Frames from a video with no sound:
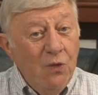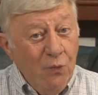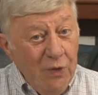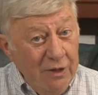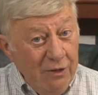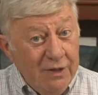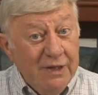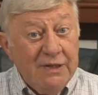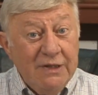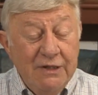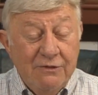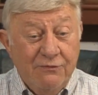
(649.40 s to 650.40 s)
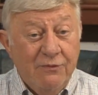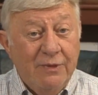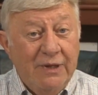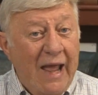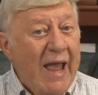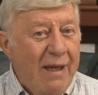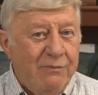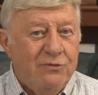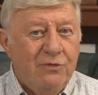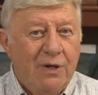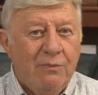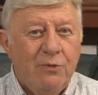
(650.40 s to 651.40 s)
we look at these from an
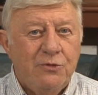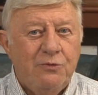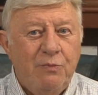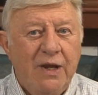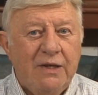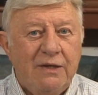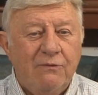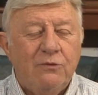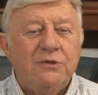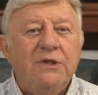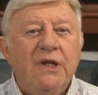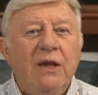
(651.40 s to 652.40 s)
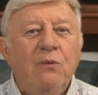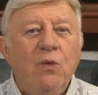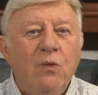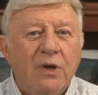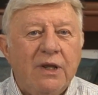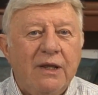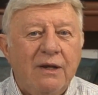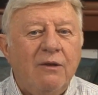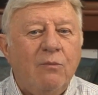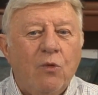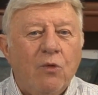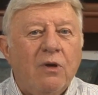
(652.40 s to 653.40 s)
abstract perspective. Well, today we want to get a
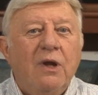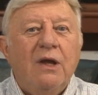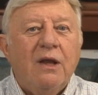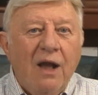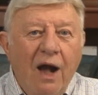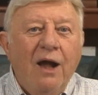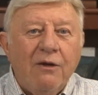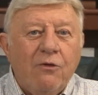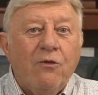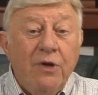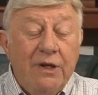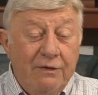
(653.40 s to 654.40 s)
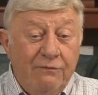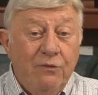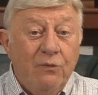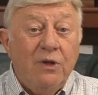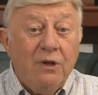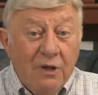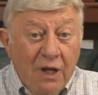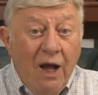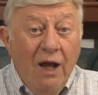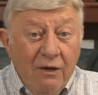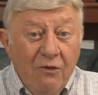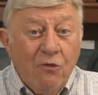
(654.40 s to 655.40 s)
little more concrete, if you will,
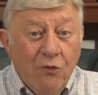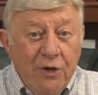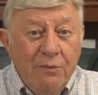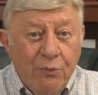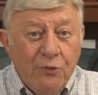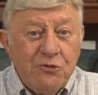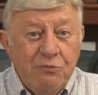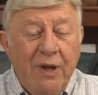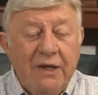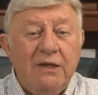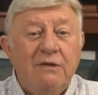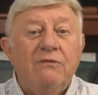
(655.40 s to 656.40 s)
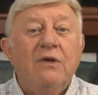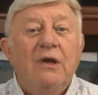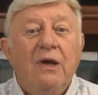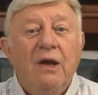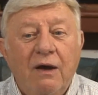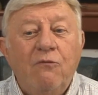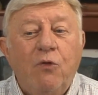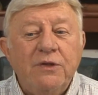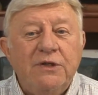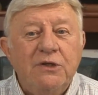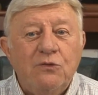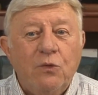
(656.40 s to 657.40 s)
concrete perspective of
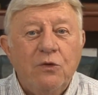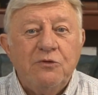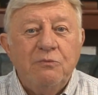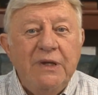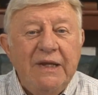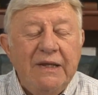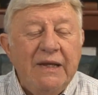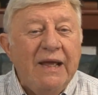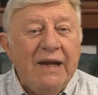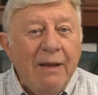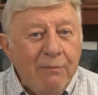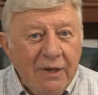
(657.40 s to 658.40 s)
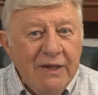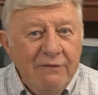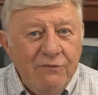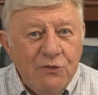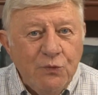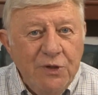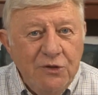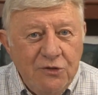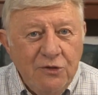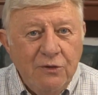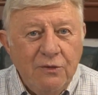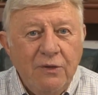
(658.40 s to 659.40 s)
what these words mean. And I believe as we
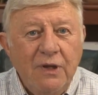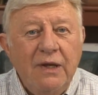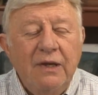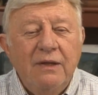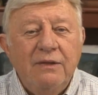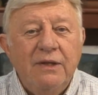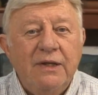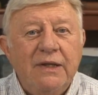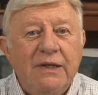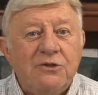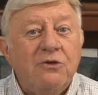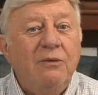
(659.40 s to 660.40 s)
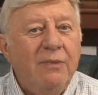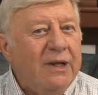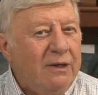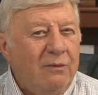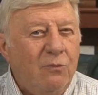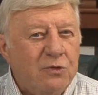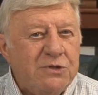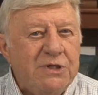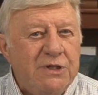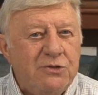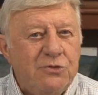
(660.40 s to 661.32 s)
do, that it's going to make a little more sense